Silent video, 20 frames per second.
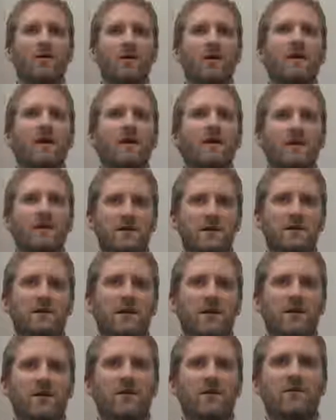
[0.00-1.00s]
we liked
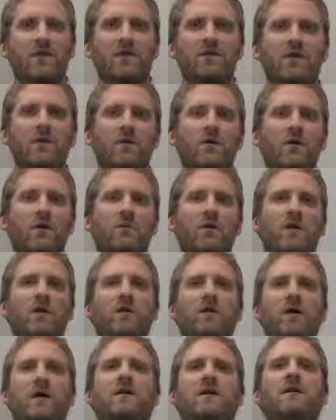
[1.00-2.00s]
Area 51 with
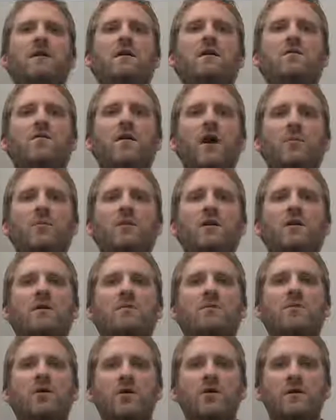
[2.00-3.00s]
their idea of
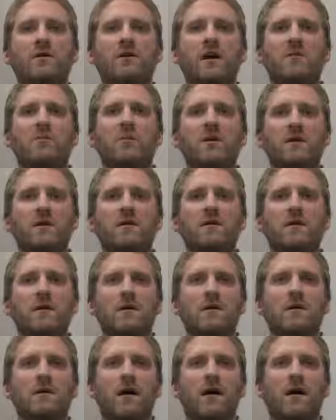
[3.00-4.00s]
rapid prototyping.
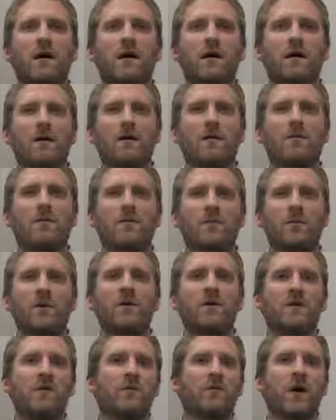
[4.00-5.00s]
Uh,
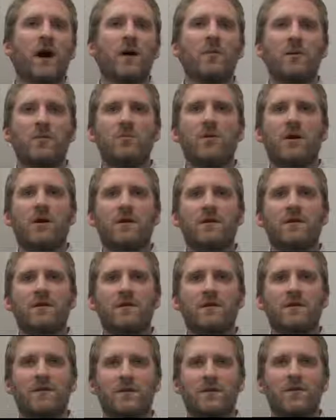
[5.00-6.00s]
putting the rapid part
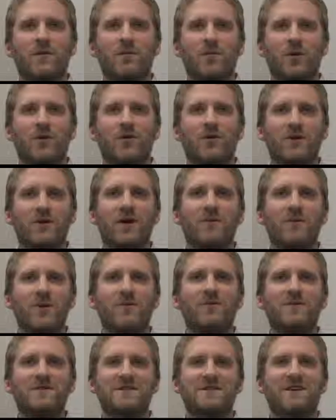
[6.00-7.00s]
into the
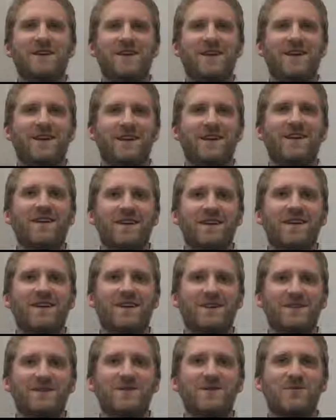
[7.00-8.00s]
prototyping was the key
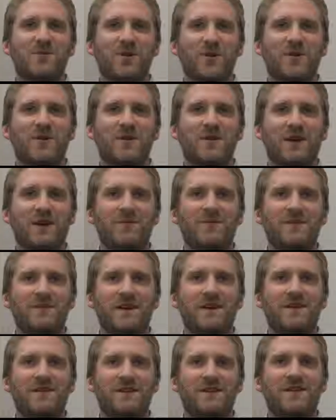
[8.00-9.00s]
because the prototypes
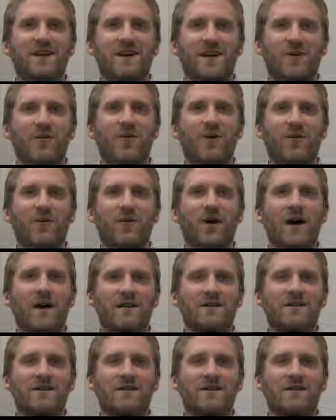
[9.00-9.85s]
tend to take quite a while